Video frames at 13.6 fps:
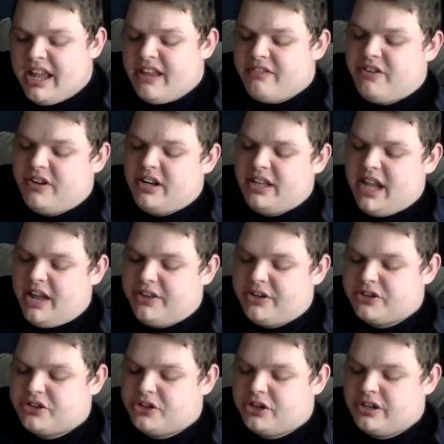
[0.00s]
Finn and the others
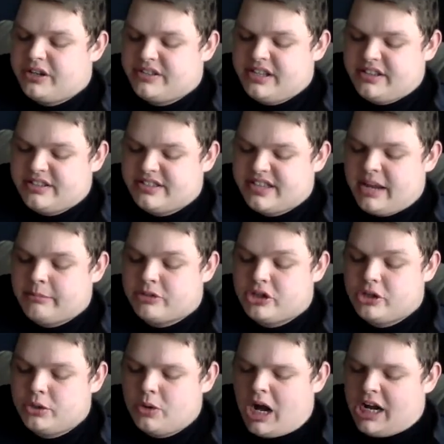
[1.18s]
turned to see the same
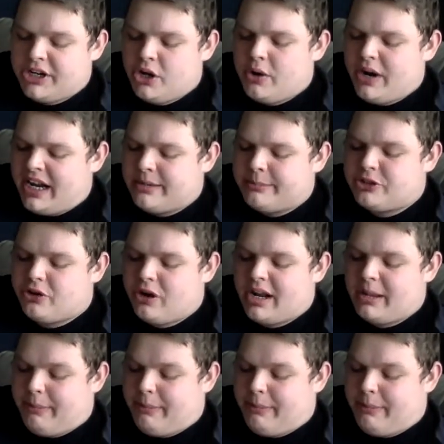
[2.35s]
two audio-animatronic